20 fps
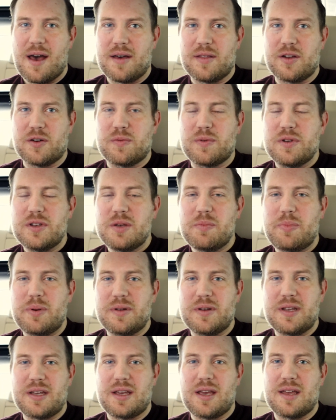they're really
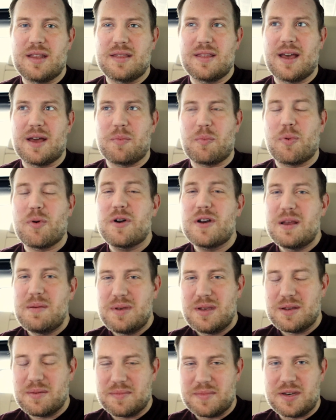building in that
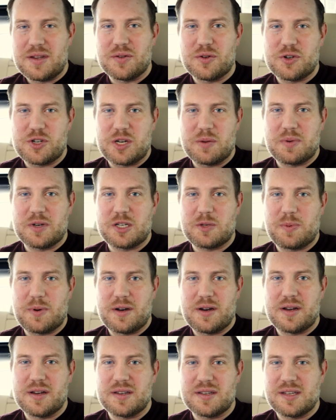premium dealership
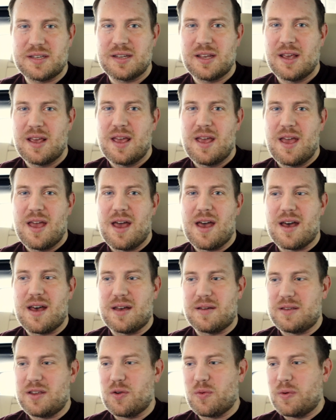experience.
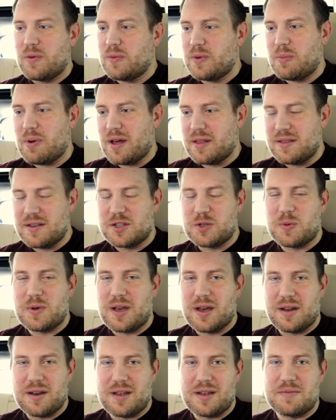When we bought this, we
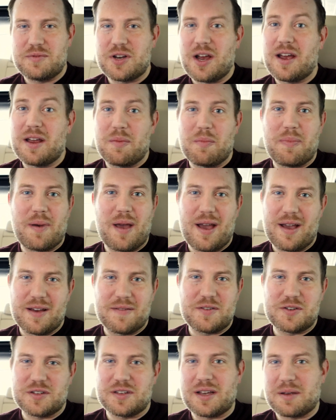got a giant bag
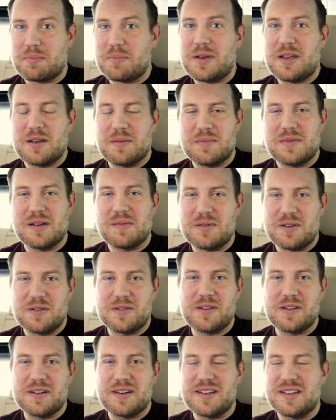of just like
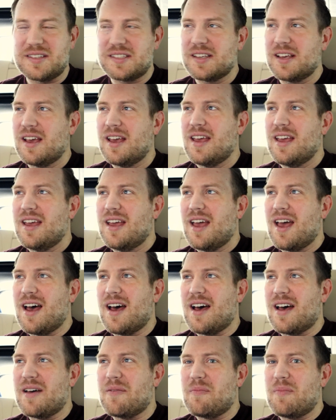BMW goodies.
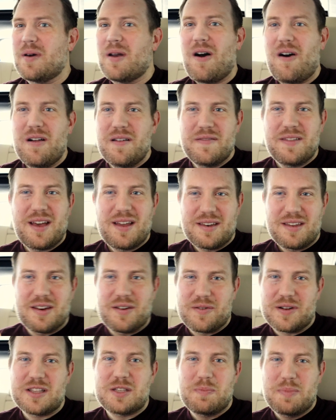But all of that,
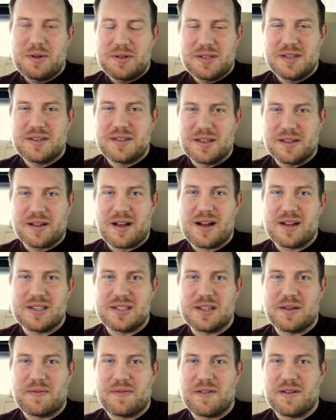it's built into the
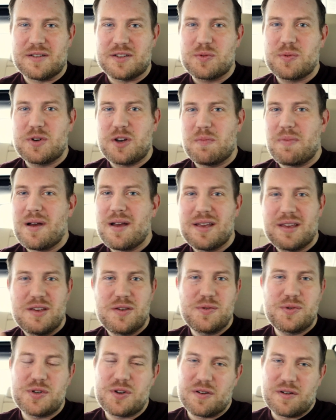costs up front. So when you're buying
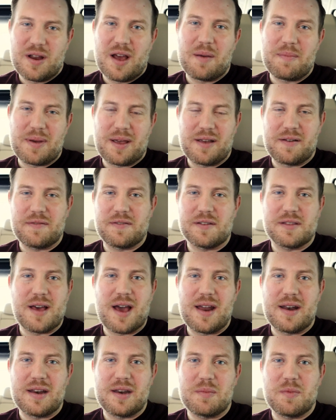used, you're not paying for
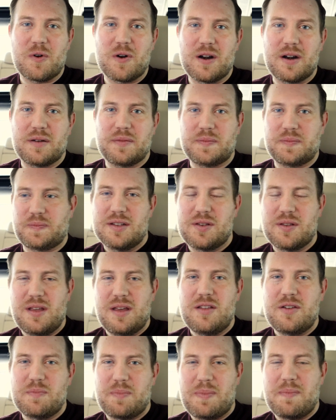that anymore. So the
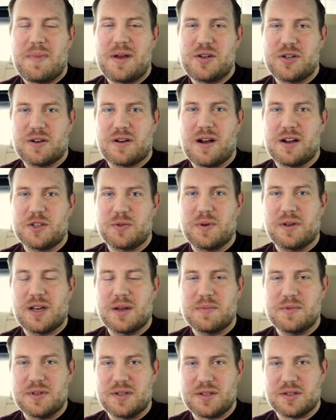other major cost when it
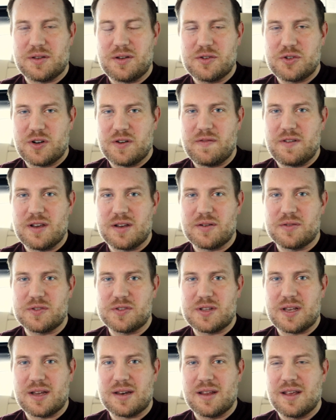comes to these luxury
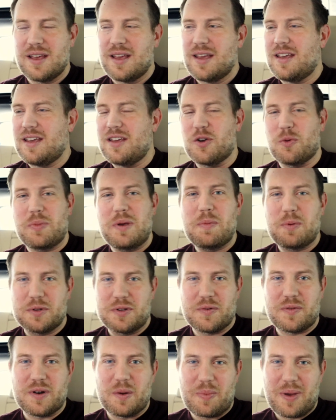vehicles that, people
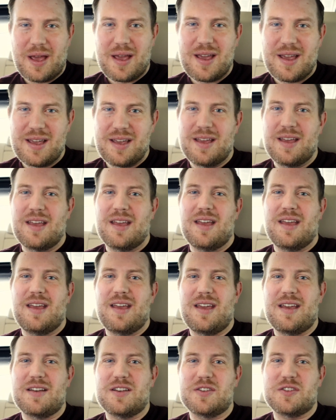don't want to pay
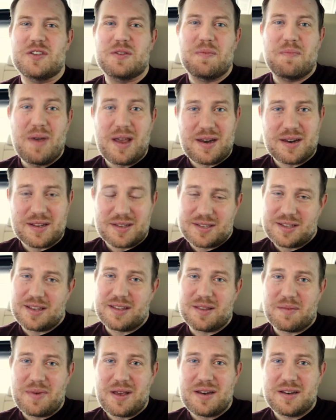is maintenance.
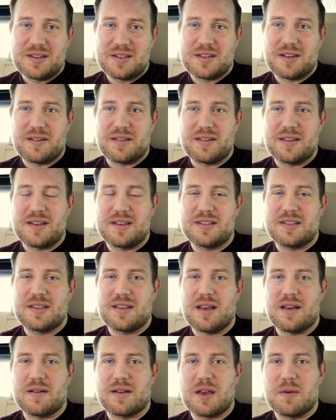And the maintenance on these
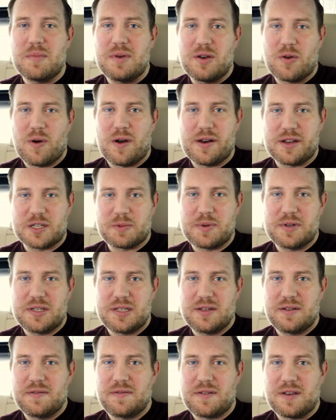can be quite
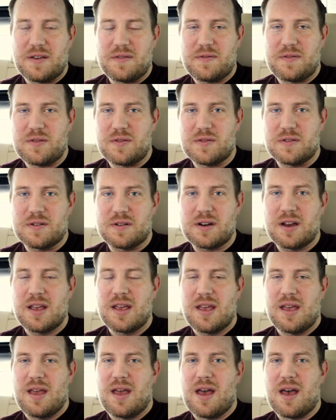expensive if you
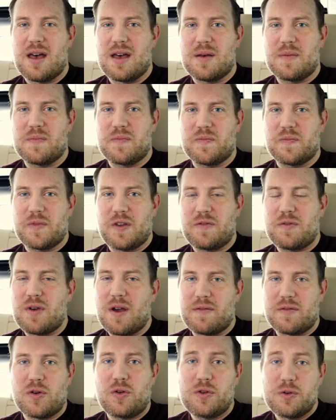
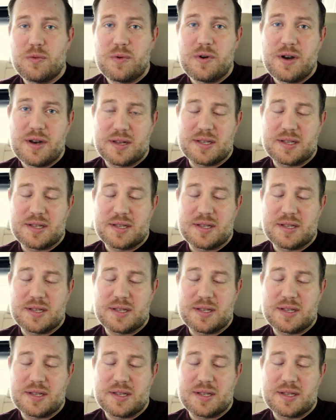have an older one and